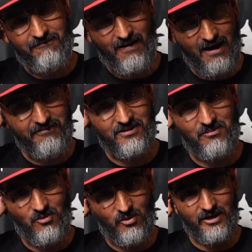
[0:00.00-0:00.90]
5 in the
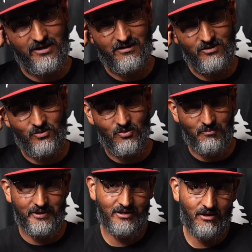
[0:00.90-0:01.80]
morning to
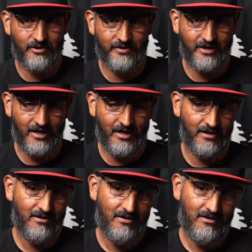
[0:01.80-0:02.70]
complete the 100K.
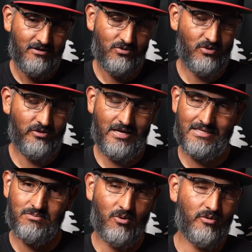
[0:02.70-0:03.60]
So
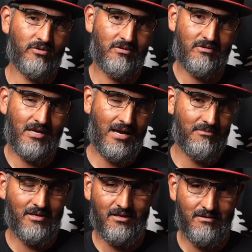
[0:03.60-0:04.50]
that's more
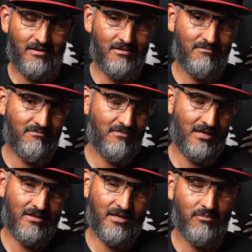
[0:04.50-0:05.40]
time than I
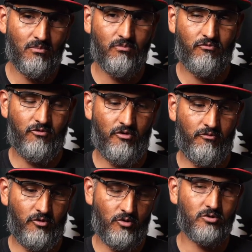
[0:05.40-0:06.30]
think
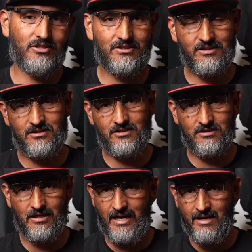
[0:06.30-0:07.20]
for those distances
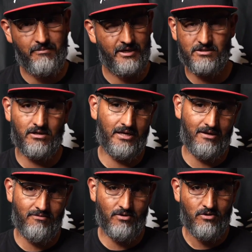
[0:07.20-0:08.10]
that anybody's gonna
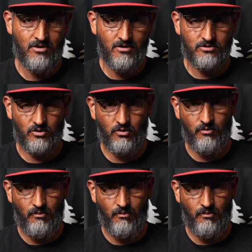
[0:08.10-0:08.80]
give you. So